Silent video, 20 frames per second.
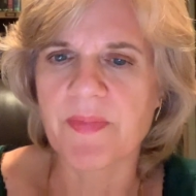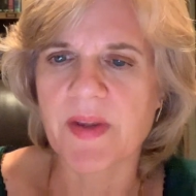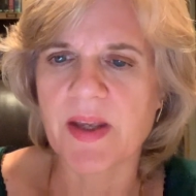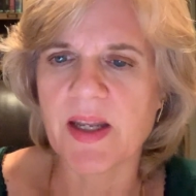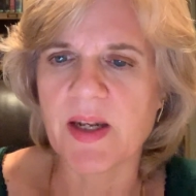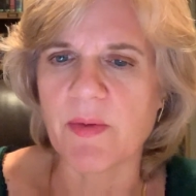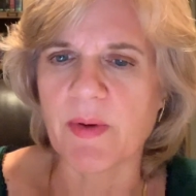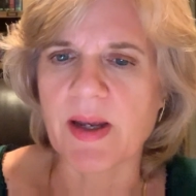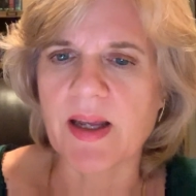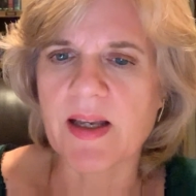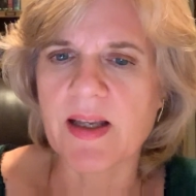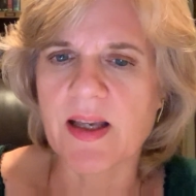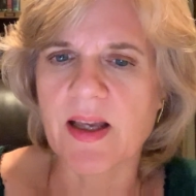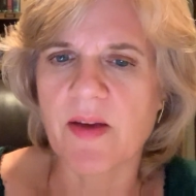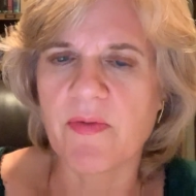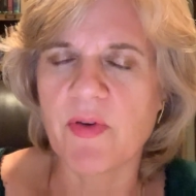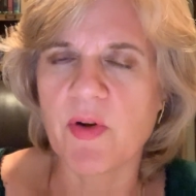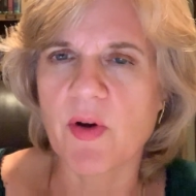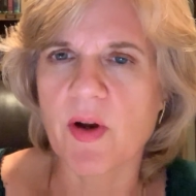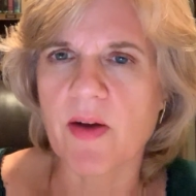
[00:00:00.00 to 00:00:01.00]
anyway,
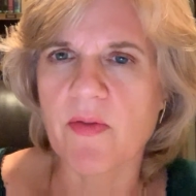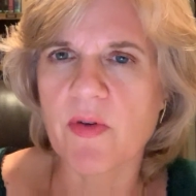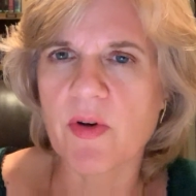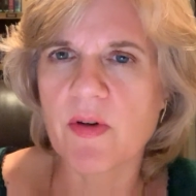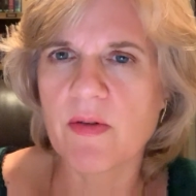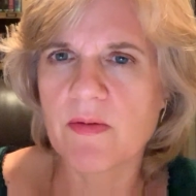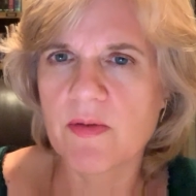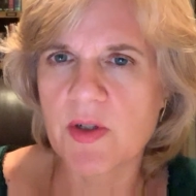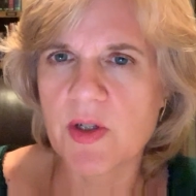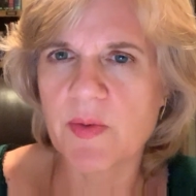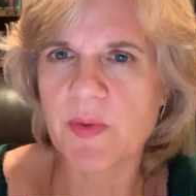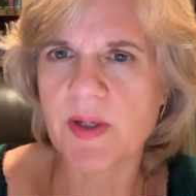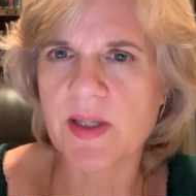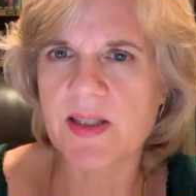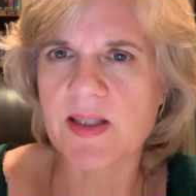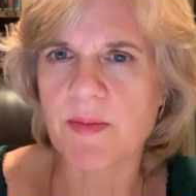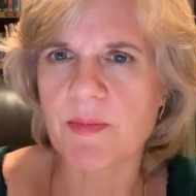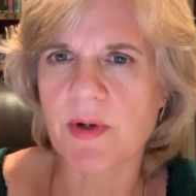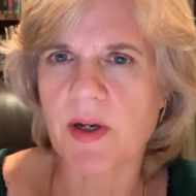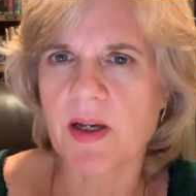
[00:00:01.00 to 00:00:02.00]
if you're ever doing
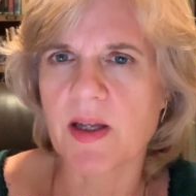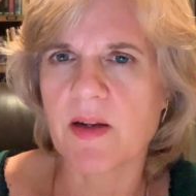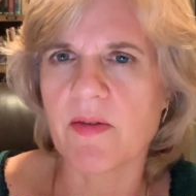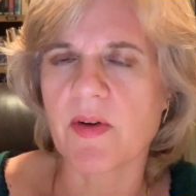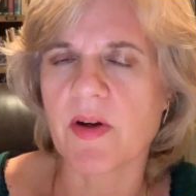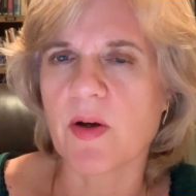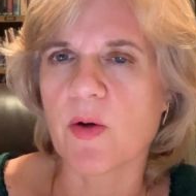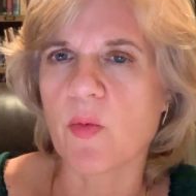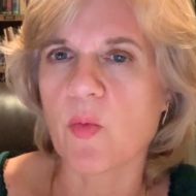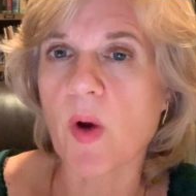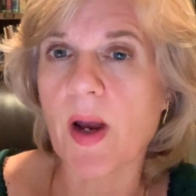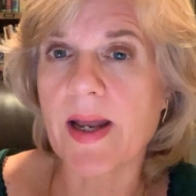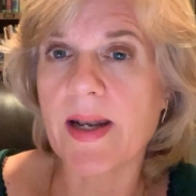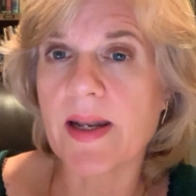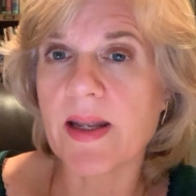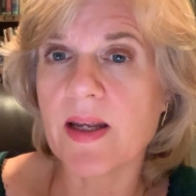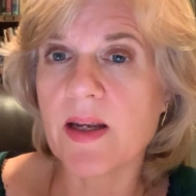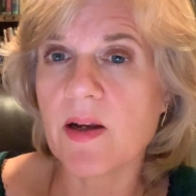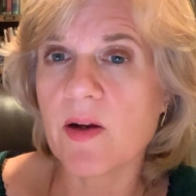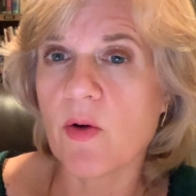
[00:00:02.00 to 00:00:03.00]
some kind of a
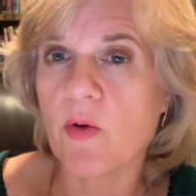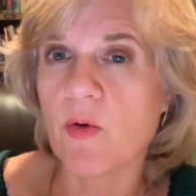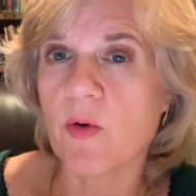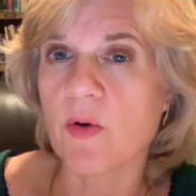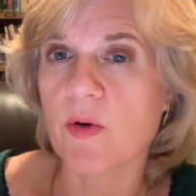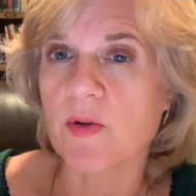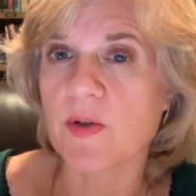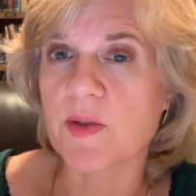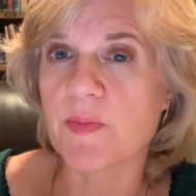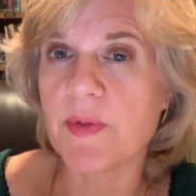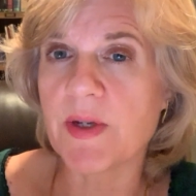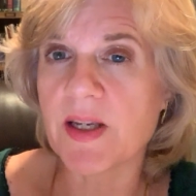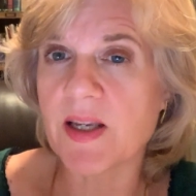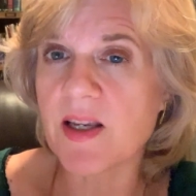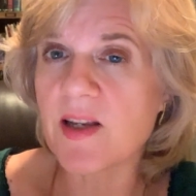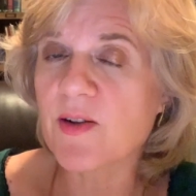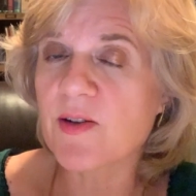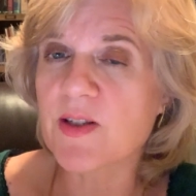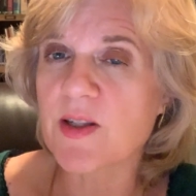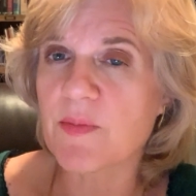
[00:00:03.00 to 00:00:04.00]
writing or
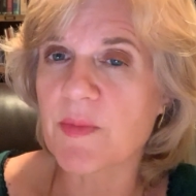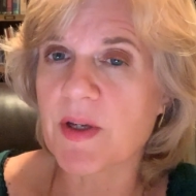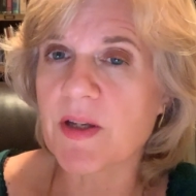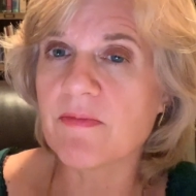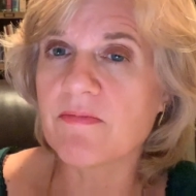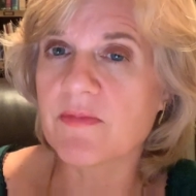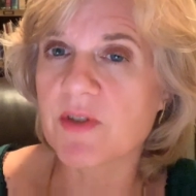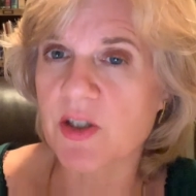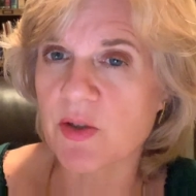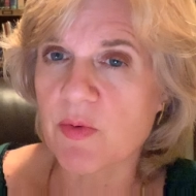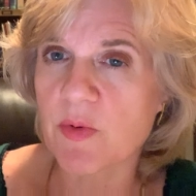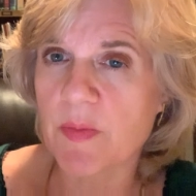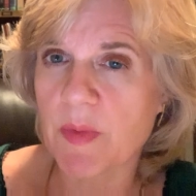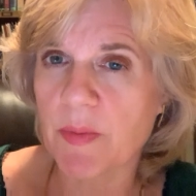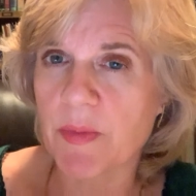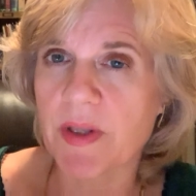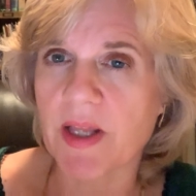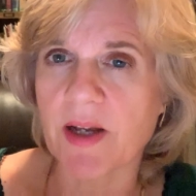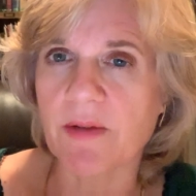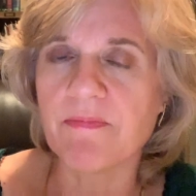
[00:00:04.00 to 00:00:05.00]
speaking or something, just
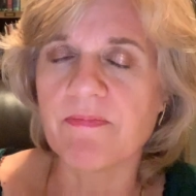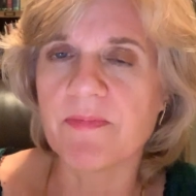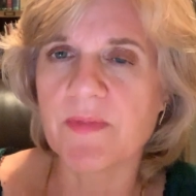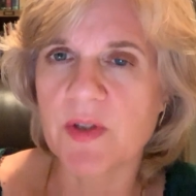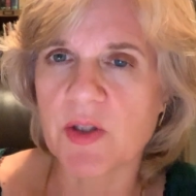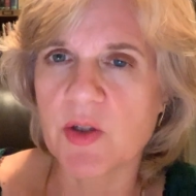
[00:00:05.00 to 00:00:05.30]
remember that.